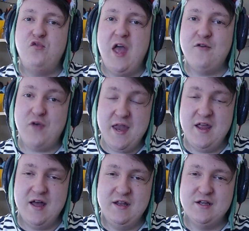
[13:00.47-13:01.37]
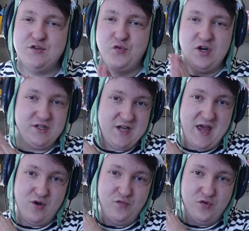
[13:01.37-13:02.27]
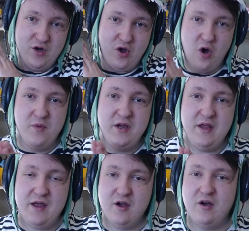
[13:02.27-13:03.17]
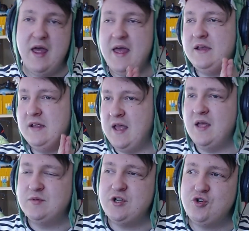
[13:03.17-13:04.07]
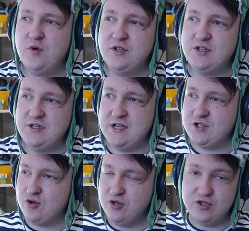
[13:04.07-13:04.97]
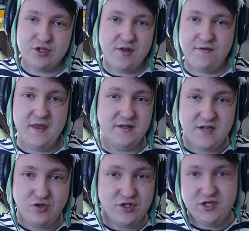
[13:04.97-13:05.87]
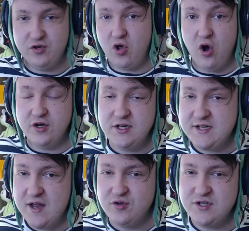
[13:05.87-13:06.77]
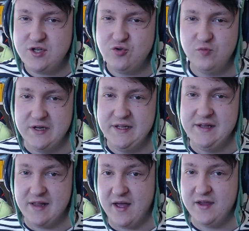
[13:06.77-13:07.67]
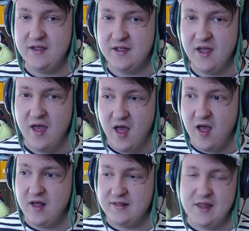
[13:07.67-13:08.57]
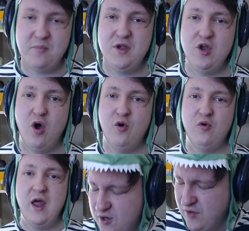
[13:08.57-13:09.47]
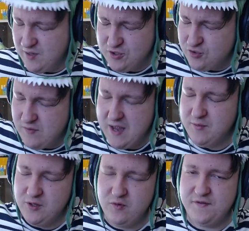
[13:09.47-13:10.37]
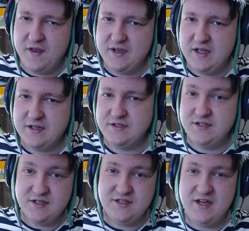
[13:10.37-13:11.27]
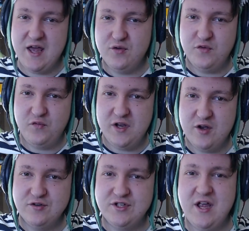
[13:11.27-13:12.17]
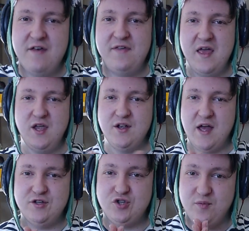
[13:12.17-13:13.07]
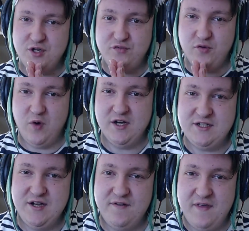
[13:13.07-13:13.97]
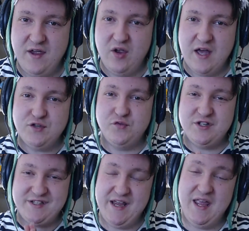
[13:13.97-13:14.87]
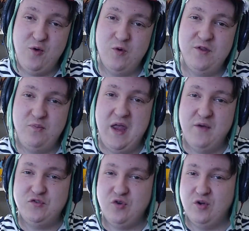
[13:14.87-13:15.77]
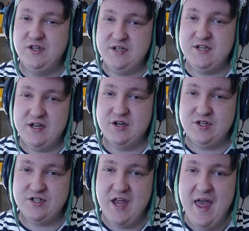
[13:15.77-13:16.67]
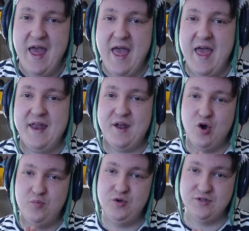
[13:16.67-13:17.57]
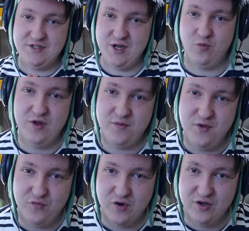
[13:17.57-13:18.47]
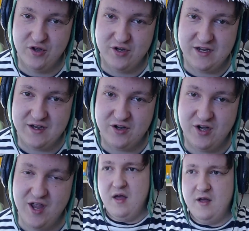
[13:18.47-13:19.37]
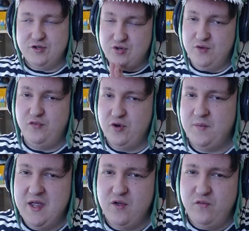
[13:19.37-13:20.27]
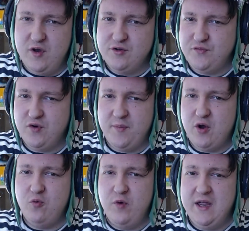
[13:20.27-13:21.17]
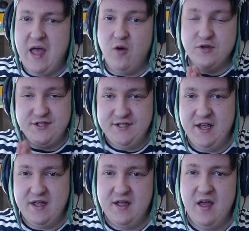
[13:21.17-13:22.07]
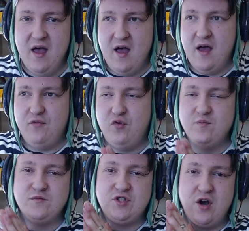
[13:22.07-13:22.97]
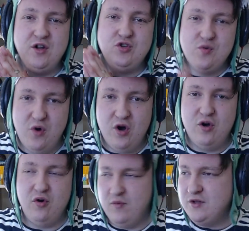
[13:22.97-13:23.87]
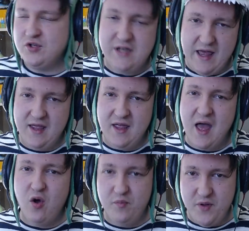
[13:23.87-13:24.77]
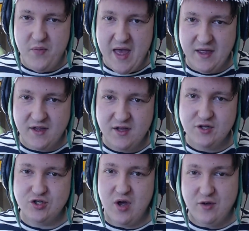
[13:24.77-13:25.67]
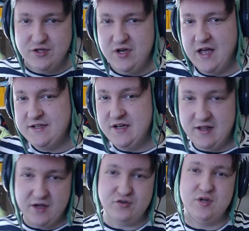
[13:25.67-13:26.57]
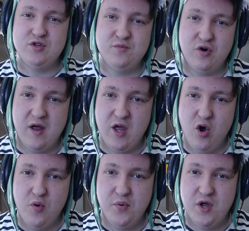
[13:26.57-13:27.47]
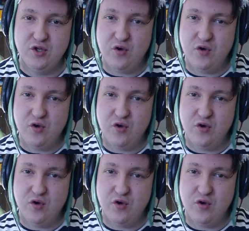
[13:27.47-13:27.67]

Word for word: If you have any ideas for the channel for the coming year, any games that you want to suggest, or just things that you see on other channels that you really like, let me know. Anyway, I'm just rambling with ideas. This is the end of the videos. Thank you guys so much for watching. Thank you guys for sticking with me after all these years, and I hope you'll stick with me for another year. Sorry for not making videos for about a week. I was sick. From starting tomorrow, or well today, I will be back. So I'll see you guys in a live stream tomorrow, I hope.